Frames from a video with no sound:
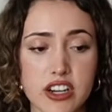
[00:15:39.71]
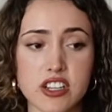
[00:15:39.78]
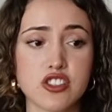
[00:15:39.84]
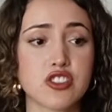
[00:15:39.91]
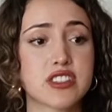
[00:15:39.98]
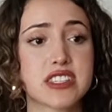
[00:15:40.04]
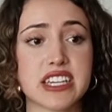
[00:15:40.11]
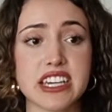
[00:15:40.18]
Try to
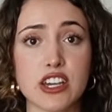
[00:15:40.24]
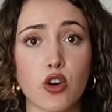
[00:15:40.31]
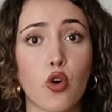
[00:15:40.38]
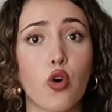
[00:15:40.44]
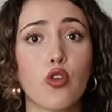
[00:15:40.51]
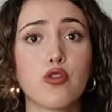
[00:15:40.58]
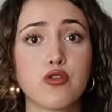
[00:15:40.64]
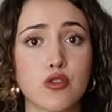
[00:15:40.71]
just eat
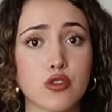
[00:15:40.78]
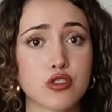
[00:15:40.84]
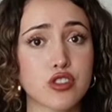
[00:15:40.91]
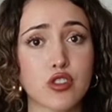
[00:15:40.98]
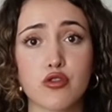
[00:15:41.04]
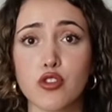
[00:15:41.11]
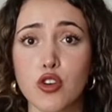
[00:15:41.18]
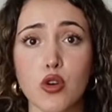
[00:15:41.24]
whole foods
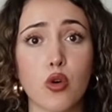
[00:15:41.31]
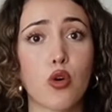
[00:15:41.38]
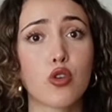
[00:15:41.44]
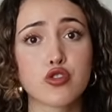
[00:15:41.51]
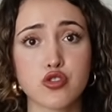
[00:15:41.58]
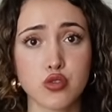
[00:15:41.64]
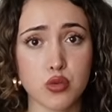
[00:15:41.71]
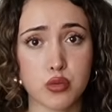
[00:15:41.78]
for a
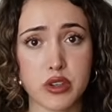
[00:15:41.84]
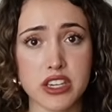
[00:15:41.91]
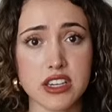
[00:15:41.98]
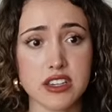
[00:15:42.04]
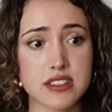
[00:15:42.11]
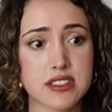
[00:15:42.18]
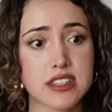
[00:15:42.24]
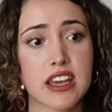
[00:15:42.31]
whole 2
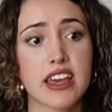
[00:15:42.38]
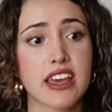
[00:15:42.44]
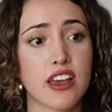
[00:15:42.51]
weeks.